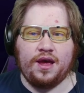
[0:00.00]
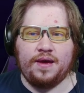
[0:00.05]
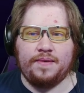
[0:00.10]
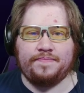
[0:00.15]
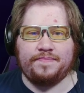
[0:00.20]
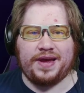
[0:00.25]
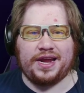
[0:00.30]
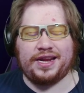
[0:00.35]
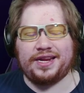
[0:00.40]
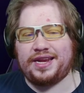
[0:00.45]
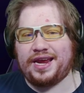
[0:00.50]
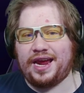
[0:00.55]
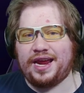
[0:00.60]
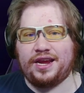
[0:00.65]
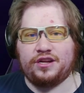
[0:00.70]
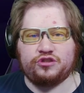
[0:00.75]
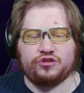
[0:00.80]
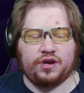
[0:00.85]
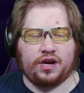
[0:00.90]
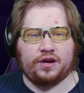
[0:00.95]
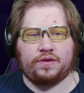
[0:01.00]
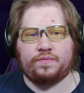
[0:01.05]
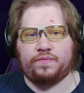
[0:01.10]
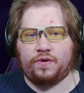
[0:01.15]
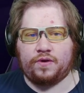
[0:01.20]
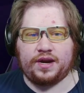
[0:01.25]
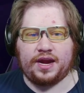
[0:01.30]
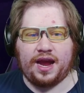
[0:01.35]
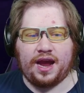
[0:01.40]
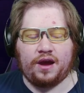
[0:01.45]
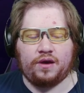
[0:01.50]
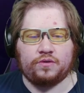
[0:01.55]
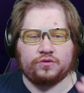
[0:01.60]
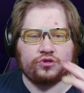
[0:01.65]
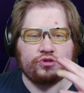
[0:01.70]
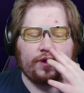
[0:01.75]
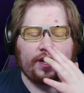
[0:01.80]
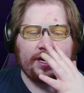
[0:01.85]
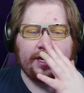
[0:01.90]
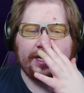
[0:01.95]
meditating, trying to work out,
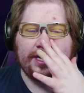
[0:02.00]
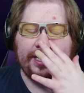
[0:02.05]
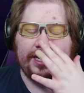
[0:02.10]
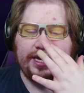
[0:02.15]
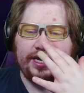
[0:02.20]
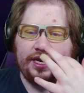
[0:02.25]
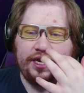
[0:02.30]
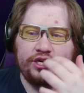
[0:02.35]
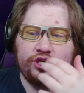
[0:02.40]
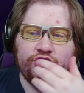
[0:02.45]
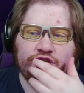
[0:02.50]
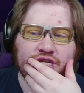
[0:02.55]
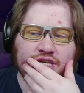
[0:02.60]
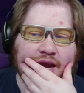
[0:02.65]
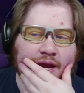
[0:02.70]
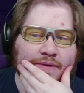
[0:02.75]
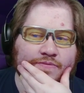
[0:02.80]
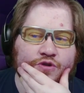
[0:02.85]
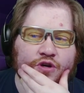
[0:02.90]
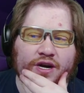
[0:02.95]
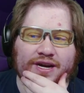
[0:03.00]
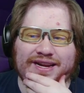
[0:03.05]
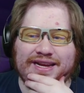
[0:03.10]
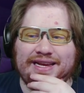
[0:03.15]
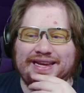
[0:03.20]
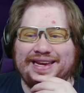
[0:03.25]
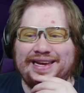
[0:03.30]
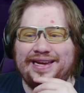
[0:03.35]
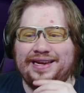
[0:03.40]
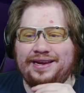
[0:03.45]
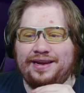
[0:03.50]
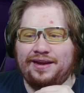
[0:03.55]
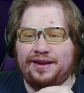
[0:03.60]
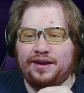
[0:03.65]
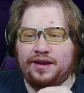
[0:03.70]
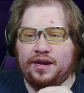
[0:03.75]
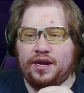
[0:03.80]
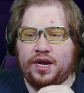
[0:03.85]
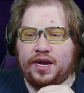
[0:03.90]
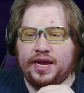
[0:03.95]
trying to get in shape, trying to get
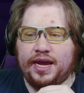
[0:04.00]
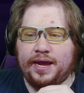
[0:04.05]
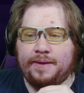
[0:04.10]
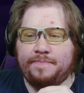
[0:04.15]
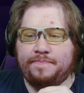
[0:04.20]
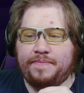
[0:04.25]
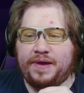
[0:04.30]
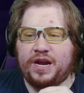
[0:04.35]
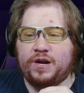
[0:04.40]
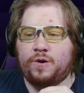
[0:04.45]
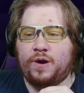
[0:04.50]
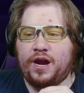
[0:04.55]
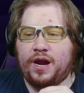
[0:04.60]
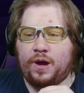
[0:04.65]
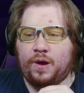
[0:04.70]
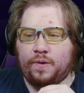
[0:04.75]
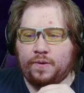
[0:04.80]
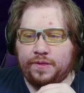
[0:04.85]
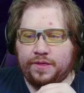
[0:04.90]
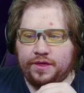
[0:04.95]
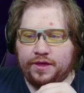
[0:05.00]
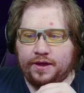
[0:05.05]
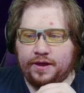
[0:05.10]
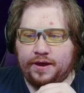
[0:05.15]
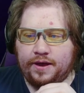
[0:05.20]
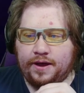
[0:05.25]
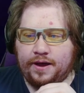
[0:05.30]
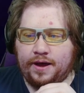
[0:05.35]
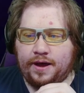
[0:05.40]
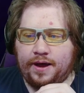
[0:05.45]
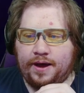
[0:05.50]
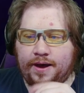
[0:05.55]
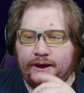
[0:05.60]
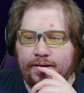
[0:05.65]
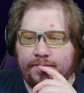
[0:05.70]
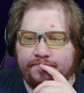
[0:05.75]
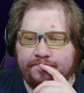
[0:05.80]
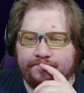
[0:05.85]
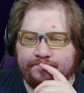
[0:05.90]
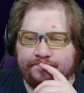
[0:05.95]
in better health. To